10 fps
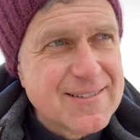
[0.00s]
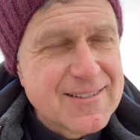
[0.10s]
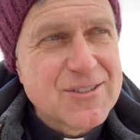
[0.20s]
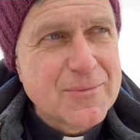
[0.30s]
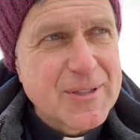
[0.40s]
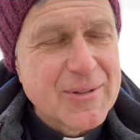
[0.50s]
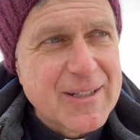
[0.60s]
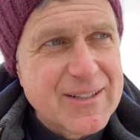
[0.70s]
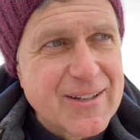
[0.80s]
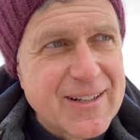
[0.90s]
Should be
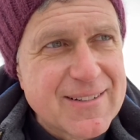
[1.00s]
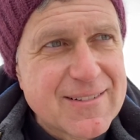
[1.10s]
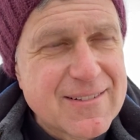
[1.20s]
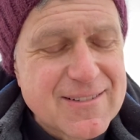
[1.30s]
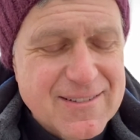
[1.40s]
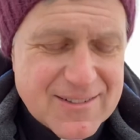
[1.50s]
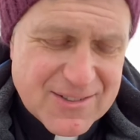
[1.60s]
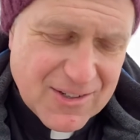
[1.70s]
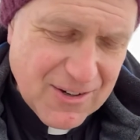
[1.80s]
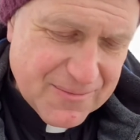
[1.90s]
really good.
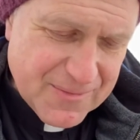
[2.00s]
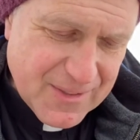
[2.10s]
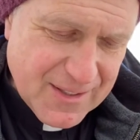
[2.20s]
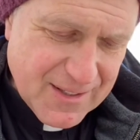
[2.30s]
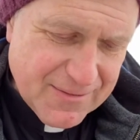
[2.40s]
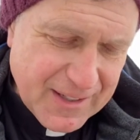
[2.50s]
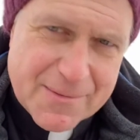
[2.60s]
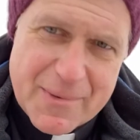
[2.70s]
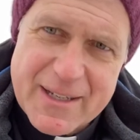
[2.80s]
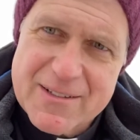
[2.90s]
So, in fact,
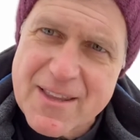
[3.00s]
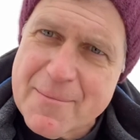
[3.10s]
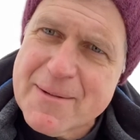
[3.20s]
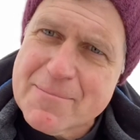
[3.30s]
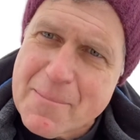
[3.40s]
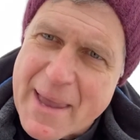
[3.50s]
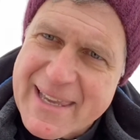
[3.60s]
they might make